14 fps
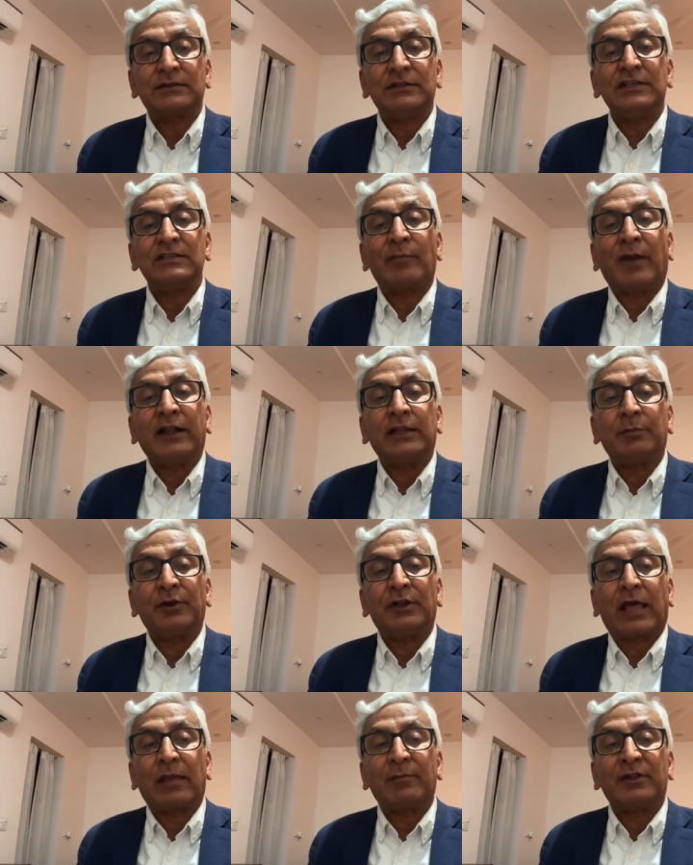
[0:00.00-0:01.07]
these
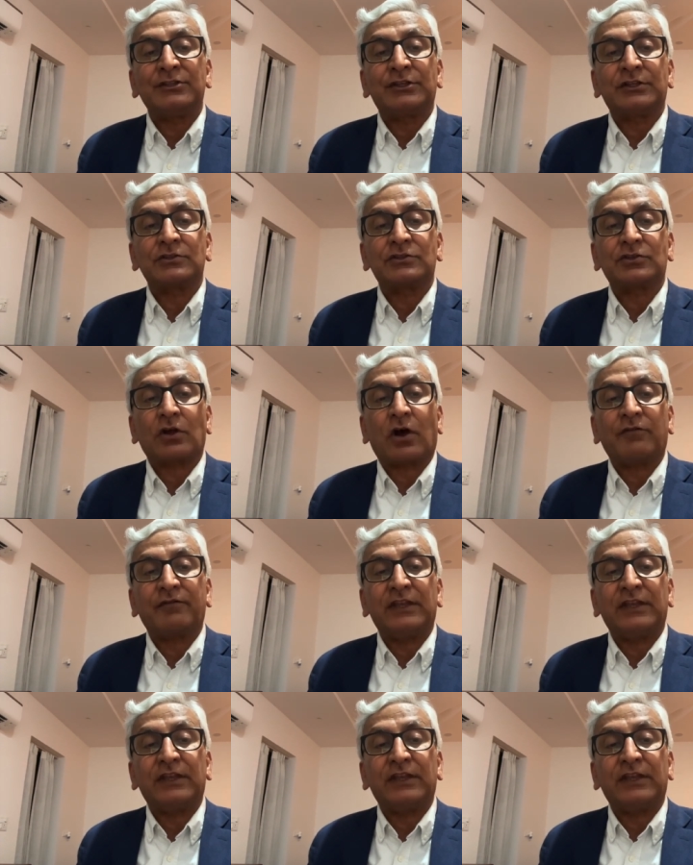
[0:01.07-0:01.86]
multiple dimensions of